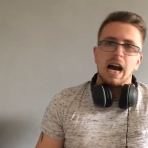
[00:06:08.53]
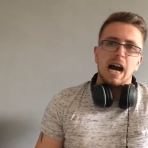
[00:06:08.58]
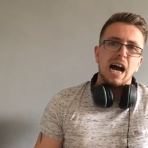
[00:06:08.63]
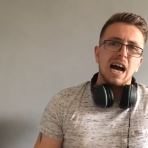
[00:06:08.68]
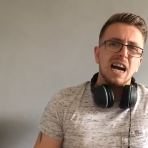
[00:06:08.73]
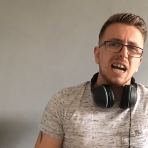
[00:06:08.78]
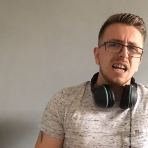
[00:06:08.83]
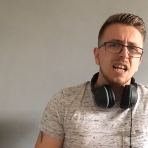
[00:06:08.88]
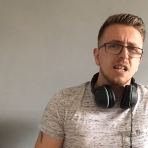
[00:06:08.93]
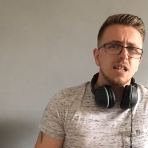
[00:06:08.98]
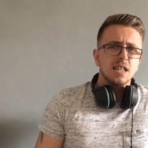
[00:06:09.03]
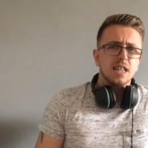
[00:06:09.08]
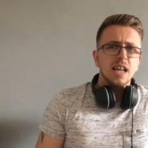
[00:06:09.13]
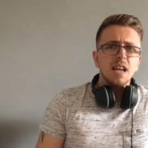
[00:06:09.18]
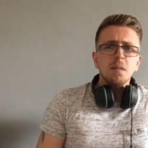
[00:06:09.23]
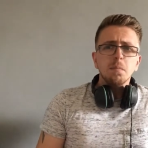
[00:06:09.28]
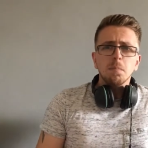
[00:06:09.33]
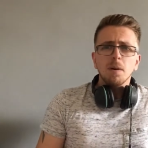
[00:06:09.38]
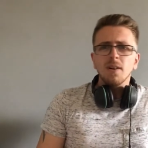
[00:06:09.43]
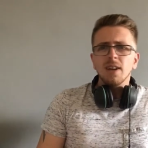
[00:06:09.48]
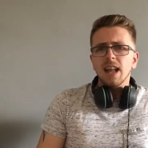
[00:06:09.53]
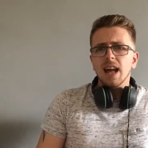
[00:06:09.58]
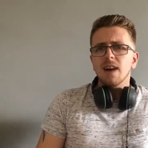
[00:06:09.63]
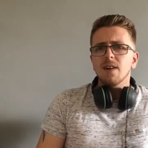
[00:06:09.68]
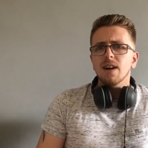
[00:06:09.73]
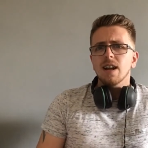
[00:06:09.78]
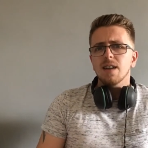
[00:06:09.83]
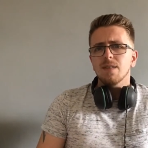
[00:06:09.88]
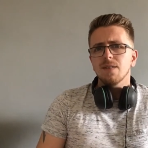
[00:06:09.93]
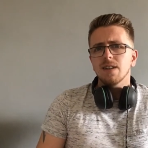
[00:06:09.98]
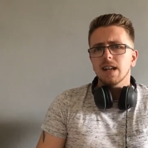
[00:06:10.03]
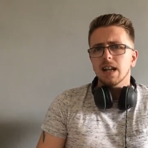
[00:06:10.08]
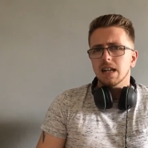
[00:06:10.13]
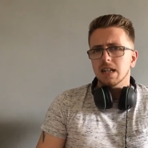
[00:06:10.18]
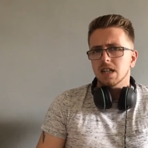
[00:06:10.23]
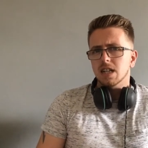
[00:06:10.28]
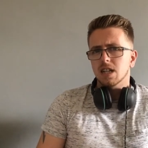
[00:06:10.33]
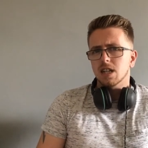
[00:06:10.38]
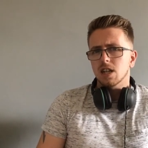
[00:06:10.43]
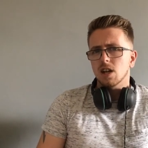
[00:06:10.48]
I didn't point out anything
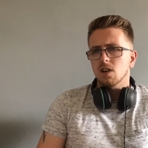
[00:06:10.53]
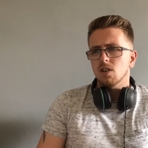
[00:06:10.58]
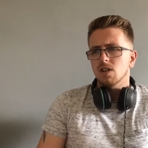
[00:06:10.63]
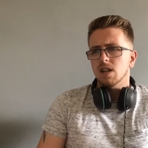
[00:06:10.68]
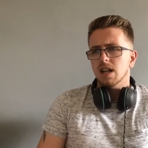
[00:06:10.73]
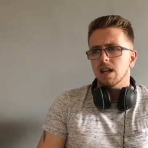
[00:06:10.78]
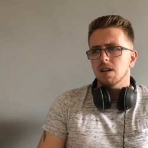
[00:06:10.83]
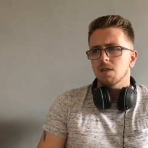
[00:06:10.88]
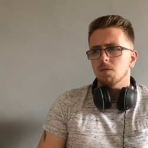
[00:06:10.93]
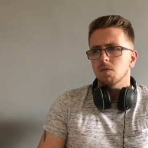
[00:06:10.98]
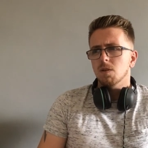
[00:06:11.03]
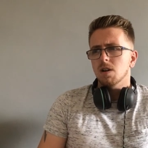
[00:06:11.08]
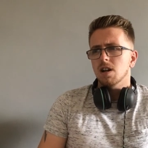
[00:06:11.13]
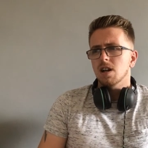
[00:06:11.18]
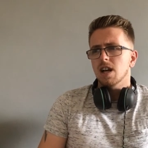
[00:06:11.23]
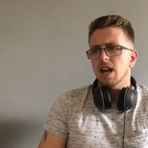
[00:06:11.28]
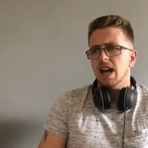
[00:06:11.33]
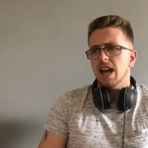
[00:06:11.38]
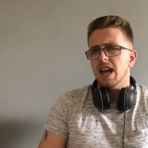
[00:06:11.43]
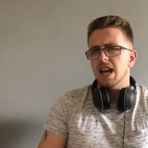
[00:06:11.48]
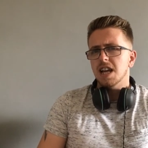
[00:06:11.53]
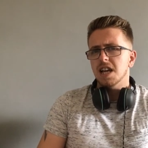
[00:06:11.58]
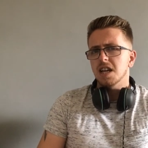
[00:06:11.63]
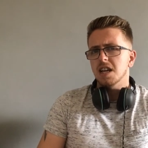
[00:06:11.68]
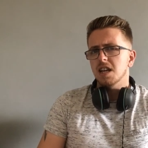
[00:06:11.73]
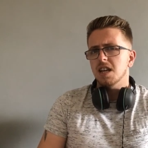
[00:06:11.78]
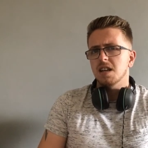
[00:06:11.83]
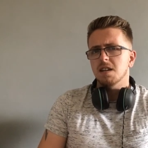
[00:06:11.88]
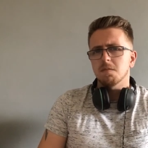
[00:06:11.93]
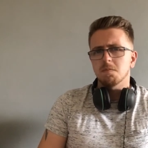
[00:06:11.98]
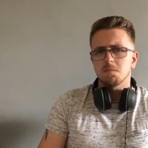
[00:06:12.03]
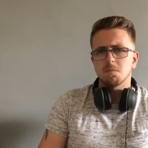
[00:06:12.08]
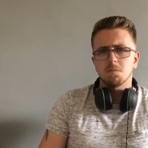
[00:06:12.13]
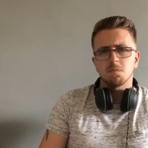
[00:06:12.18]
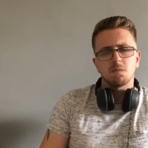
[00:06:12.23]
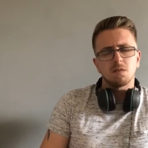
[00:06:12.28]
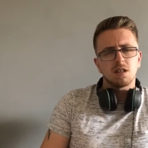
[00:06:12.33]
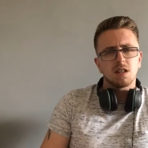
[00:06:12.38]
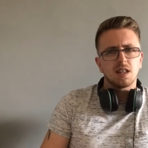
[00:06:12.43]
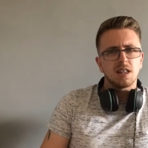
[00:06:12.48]
that showed it were a
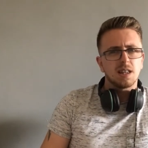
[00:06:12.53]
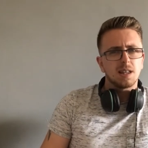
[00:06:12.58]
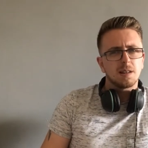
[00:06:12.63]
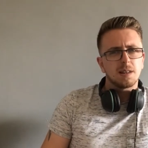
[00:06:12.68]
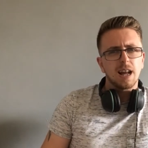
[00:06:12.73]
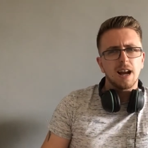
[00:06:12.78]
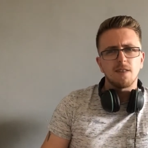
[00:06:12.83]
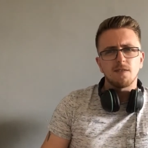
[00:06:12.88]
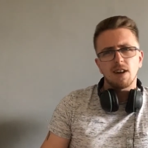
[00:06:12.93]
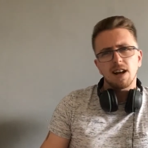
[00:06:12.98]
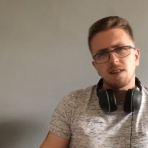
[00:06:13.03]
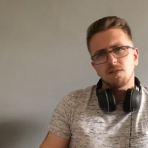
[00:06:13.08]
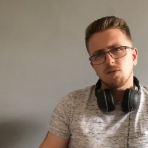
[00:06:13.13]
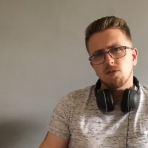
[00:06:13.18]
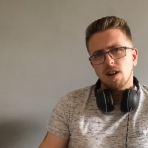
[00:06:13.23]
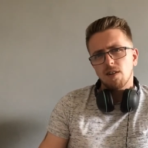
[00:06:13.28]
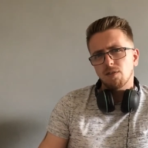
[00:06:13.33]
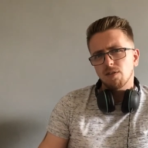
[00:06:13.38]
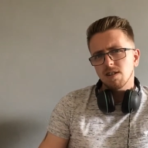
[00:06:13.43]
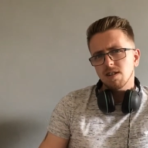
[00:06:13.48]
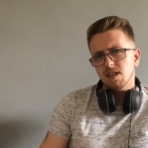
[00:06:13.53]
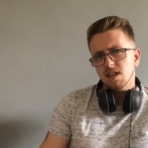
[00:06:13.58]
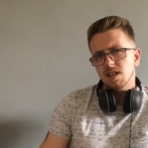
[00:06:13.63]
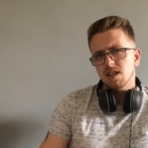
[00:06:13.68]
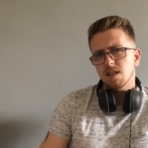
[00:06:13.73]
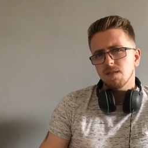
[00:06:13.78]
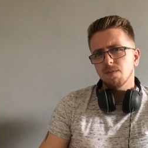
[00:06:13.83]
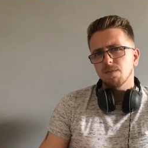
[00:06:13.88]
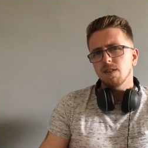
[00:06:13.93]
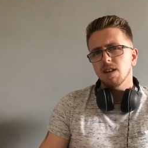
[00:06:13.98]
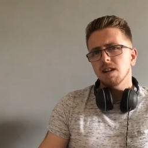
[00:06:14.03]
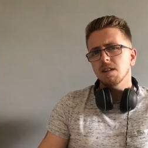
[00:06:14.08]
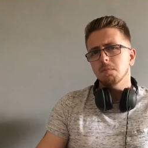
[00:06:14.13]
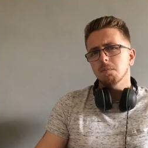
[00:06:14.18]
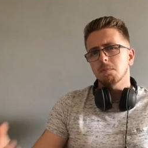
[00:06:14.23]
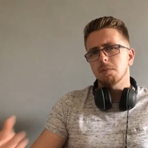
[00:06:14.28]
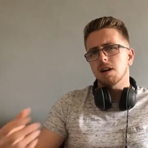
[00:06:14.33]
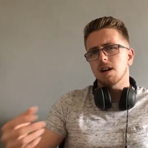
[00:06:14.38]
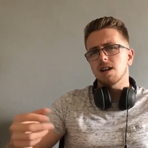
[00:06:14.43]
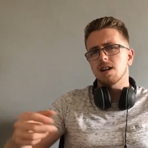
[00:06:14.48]
direct reference to something,
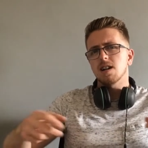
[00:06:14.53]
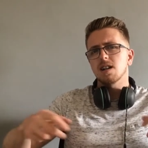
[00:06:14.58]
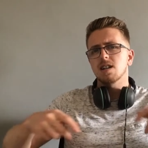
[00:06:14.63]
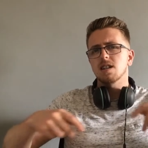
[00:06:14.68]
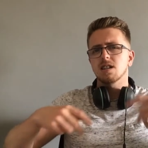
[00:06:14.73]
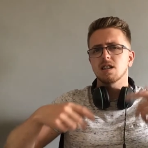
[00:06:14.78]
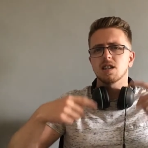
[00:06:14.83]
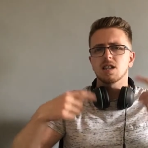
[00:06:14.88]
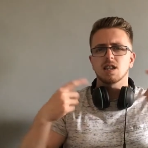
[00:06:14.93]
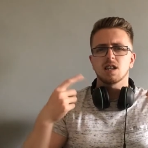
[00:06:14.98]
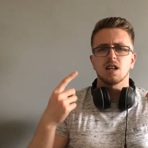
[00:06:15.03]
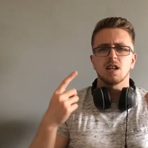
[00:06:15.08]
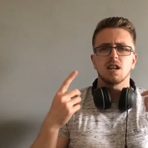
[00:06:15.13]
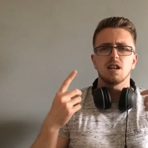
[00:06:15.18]
but